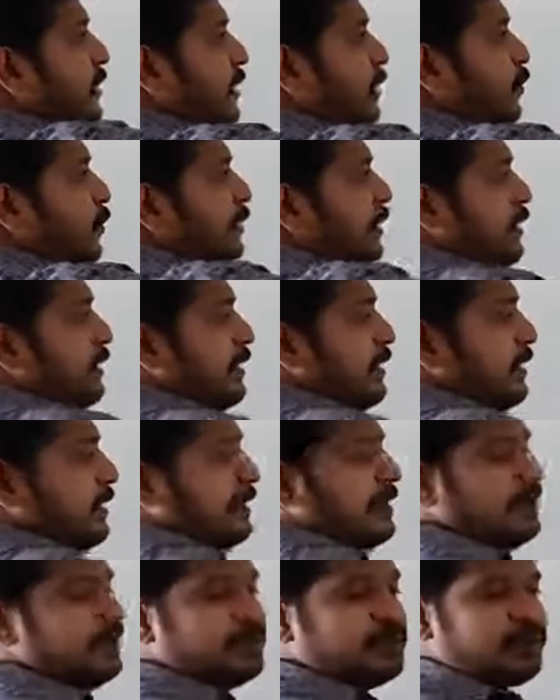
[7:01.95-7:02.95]
A2, A3,
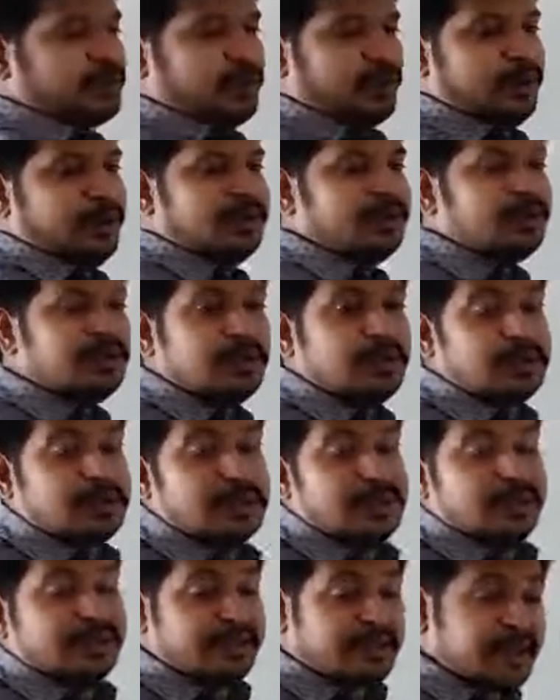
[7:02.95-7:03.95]
and so on.
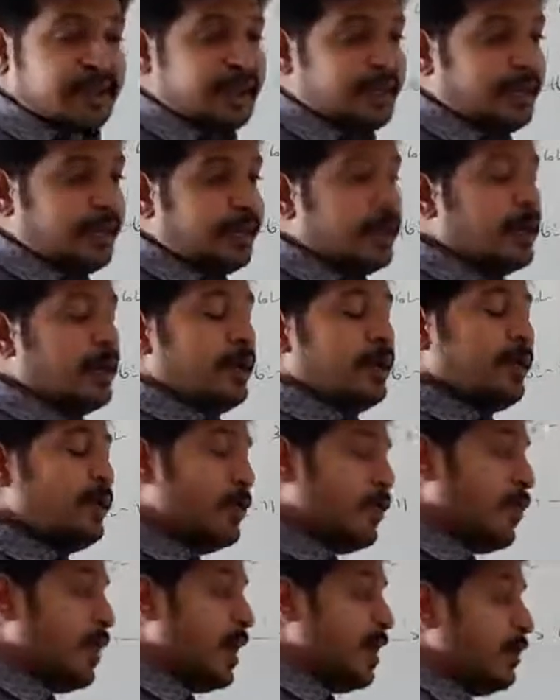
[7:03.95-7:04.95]
Then
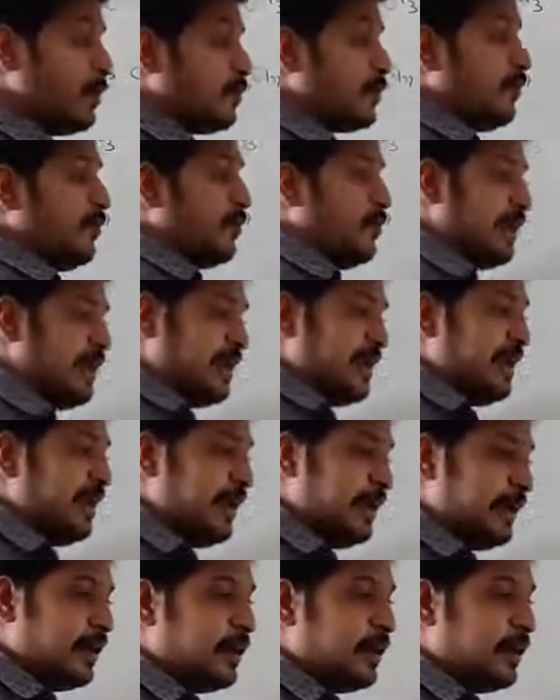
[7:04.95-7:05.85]
you have to find